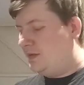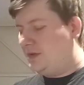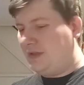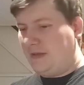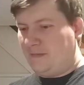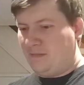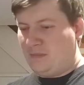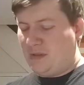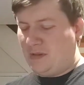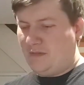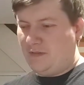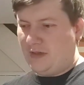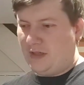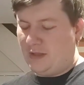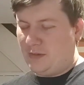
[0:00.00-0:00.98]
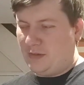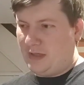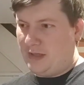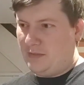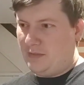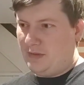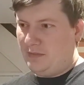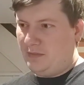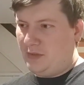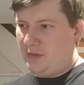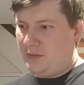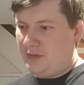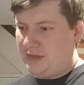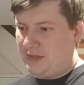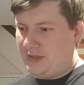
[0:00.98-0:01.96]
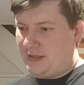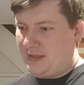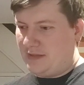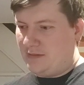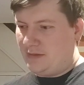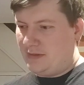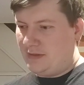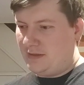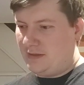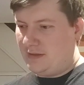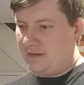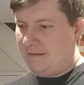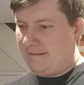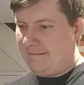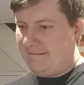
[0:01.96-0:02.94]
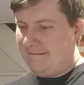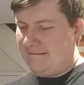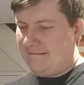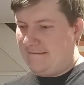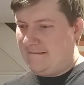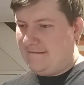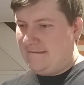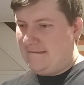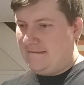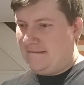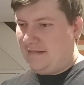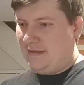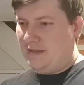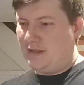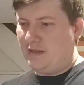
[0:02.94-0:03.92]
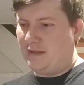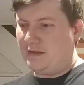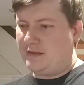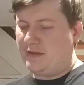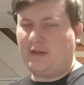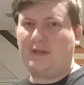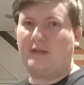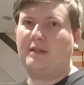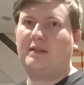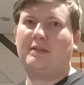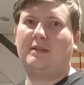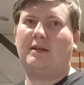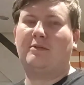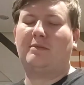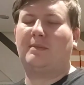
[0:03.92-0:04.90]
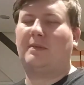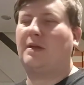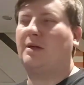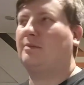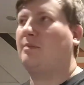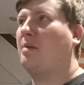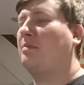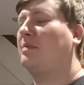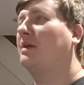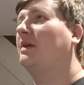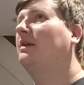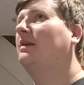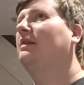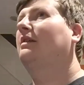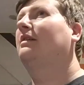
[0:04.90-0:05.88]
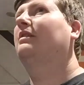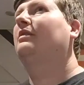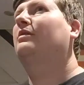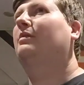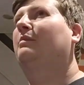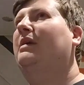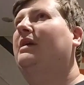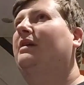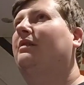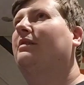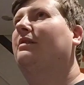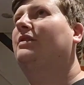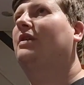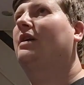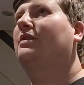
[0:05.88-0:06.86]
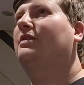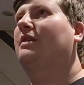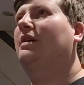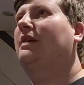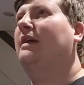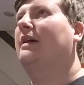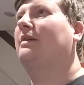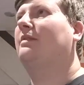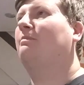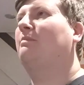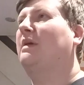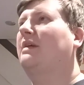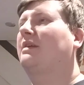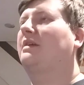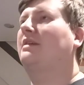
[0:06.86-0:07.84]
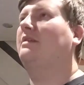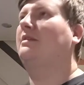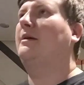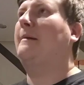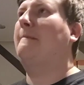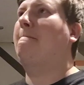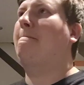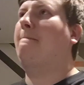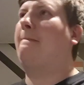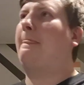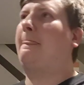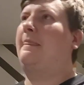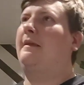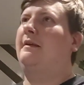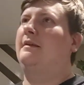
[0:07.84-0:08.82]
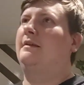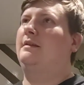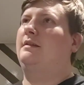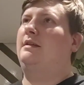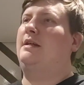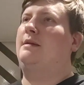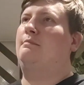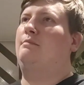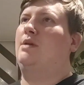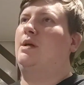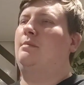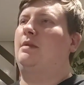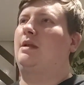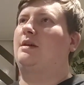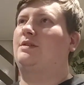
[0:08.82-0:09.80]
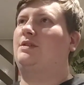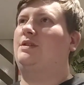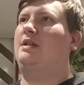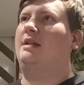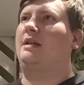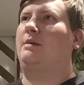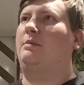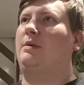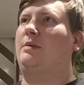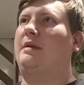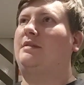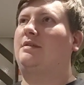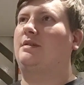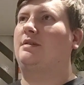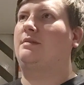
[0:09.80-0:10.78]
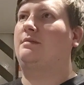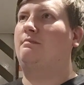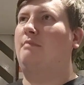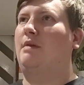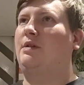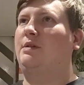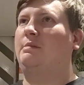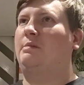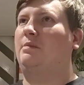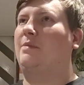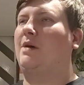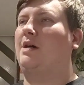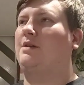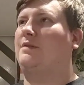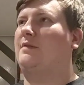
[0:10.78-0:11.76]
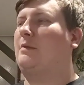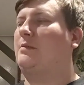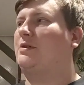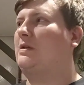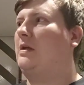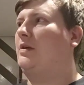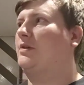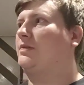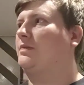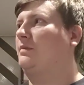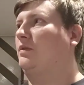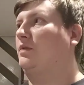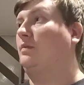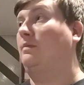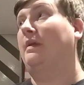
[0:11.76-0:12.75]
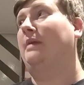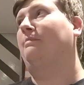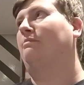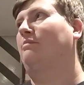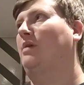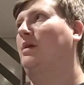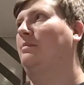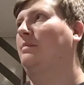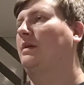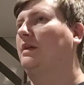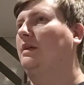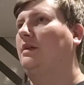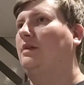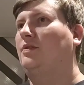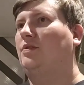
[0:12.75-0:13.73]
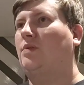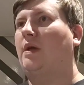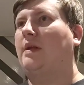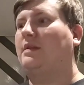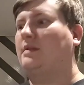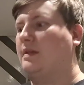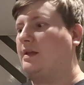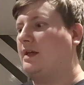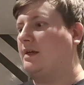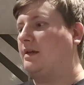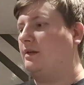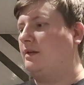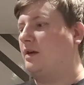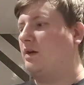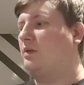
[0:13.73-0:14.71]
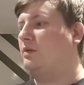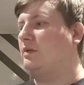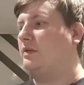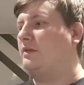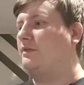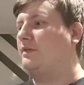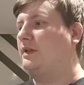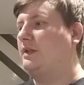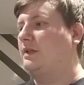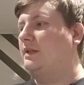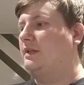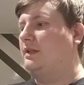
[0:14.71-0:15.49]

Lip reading: wasn't even Budvar. What was it now? Oh God, I can't remember. Beer that Charles and I had back in Brum last year, and we went to multiple parts of Albert Schloss or in Brum trying to get hold of